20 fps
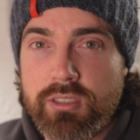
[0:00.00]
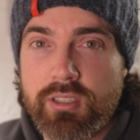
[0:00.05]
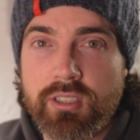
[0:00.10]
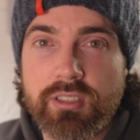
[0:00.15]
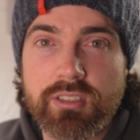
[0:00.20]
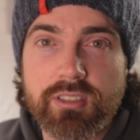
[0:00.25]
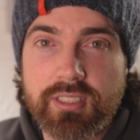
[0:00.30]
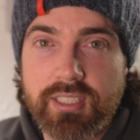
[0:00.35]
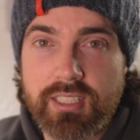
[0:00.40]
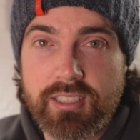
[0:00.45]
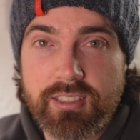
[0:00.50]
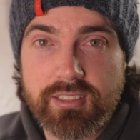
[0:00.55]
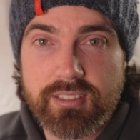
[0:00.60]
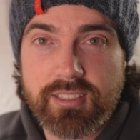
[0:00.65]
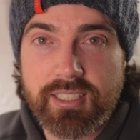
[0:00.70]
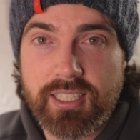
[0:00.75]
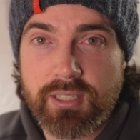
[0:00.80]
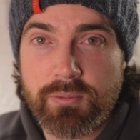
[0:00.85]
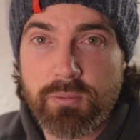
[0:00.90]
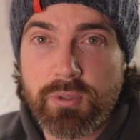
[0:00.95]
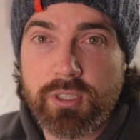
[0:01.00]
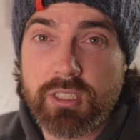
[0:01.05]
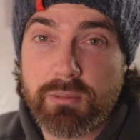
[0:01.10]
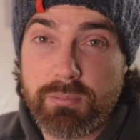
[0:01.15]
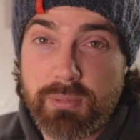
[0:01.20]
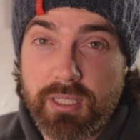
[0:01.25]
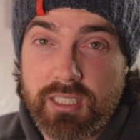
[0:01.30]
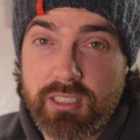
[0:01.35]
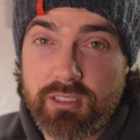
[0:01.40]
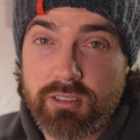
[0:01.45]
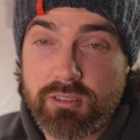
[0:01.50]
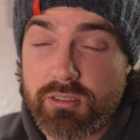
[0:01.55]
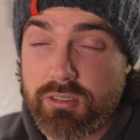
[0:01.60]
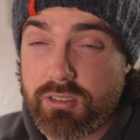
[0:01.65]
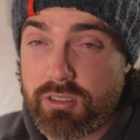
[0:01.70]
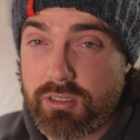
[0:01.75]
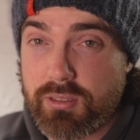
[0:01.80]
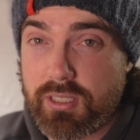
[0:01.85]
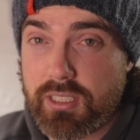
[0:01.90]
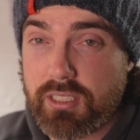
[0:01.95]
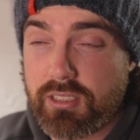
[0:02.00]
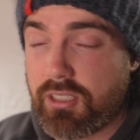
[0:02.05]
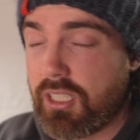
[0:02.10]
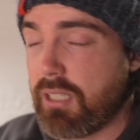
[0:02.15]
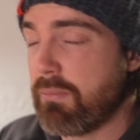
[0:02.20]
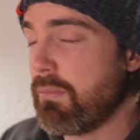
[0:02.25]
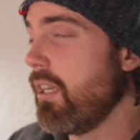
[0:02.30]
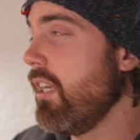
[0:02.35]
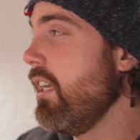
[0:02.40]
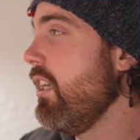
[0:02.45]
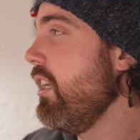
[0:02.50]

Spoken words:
you can just get the standard one depending on your screen type,